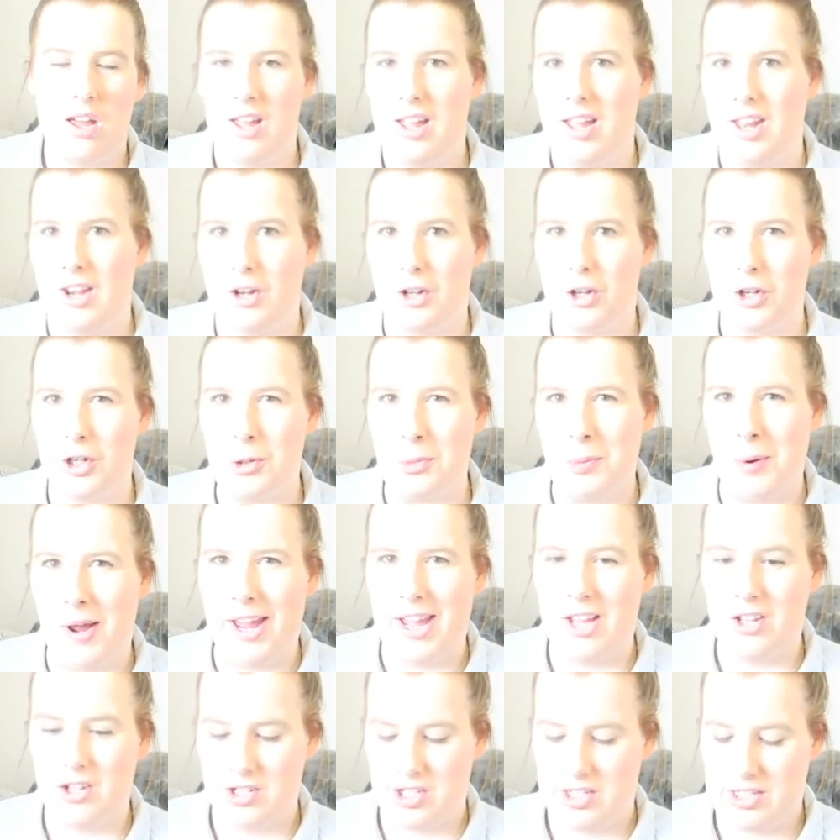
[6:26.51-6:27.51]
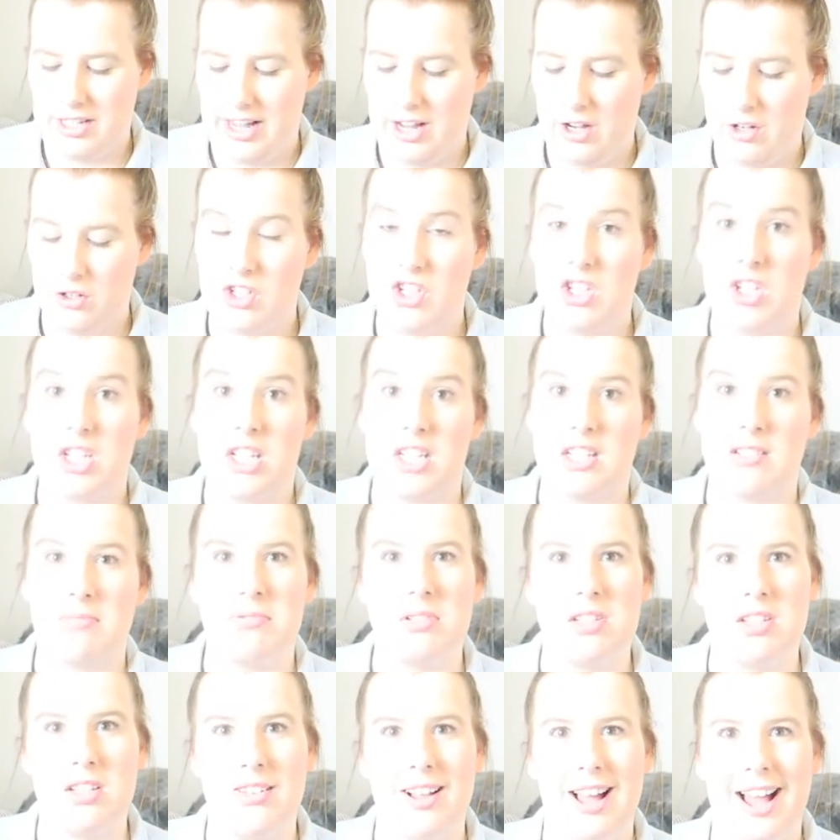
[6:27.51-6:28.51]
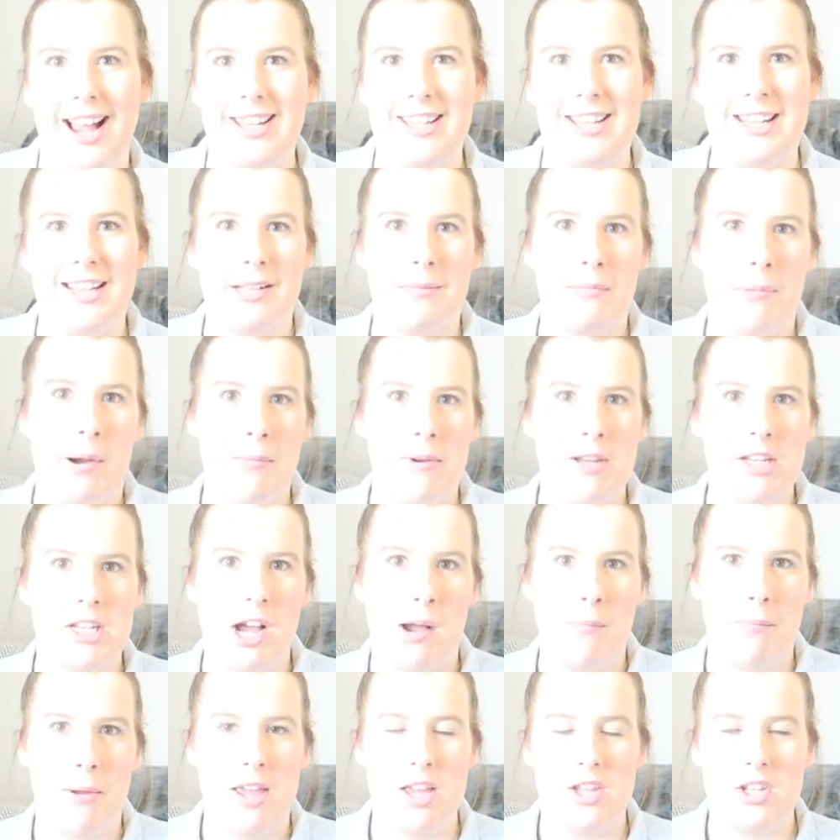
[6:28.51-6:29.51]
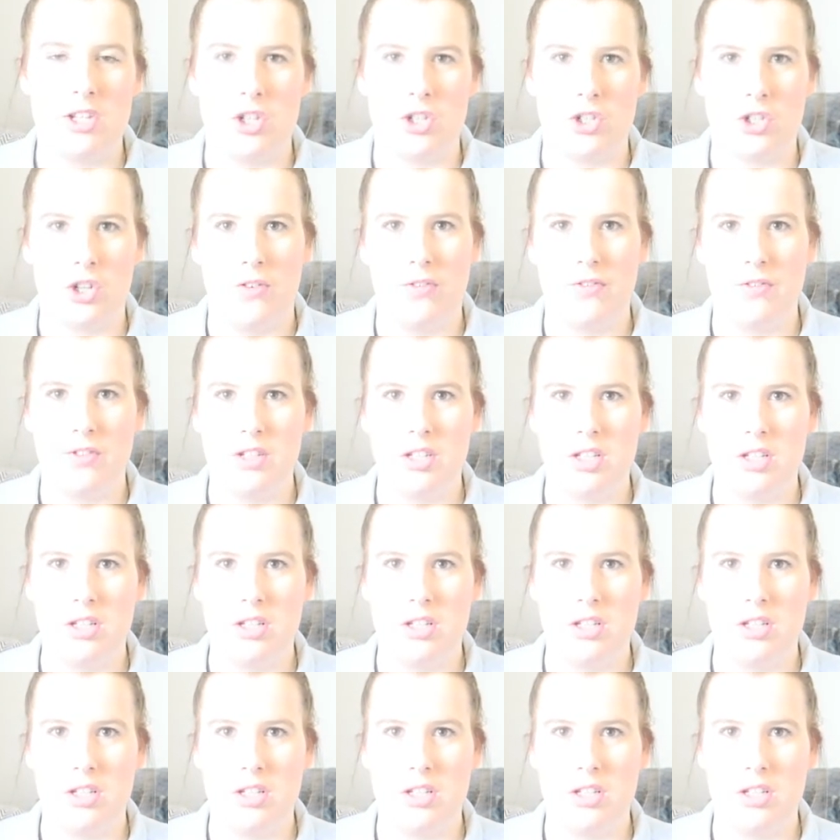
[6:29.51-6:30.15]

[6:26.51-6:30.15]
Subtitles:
in a good way just now, just because I'm still hiding the mummy tummy, so it sort